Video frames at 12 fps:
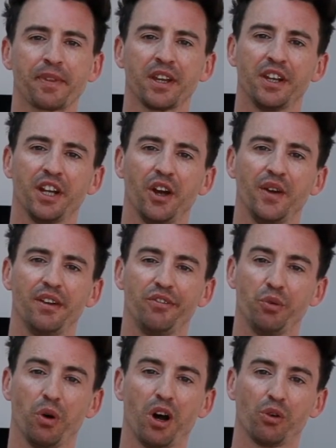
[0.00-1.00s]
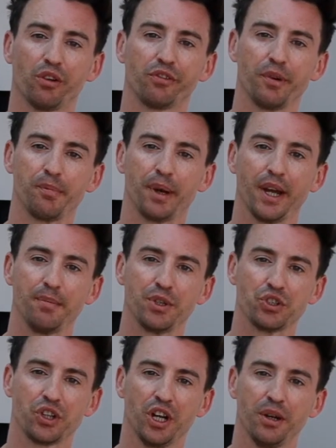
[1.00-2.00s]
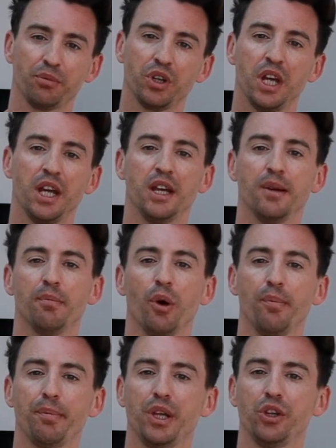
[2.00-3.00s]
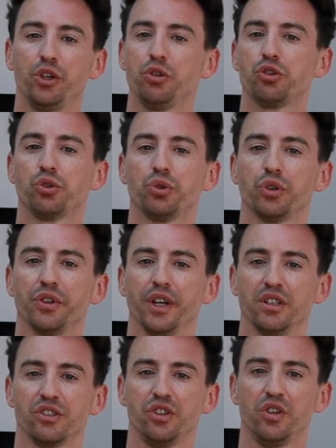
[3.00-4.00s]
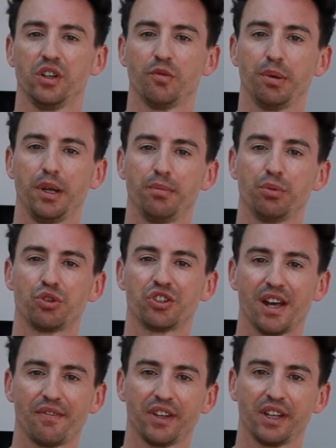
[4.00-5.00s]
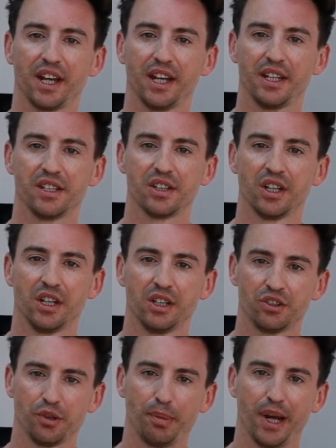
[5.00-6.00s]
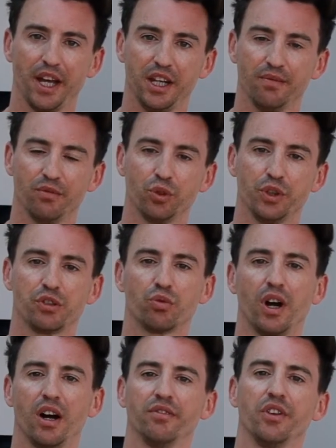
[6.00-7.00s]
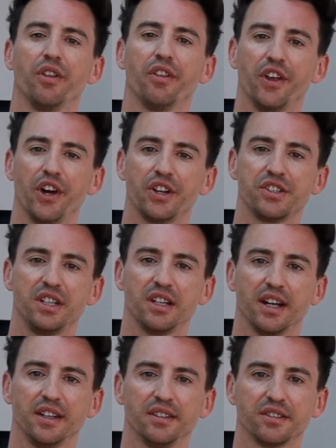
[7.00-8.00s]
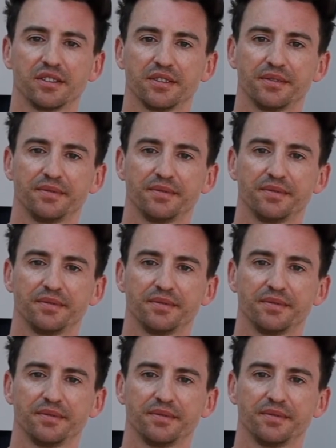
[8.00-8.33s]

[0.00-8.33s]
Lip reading: You know, if you are offering payment terms, it might be that you shorten those, so you give people 7 days to pay an invoice rather than 30 days.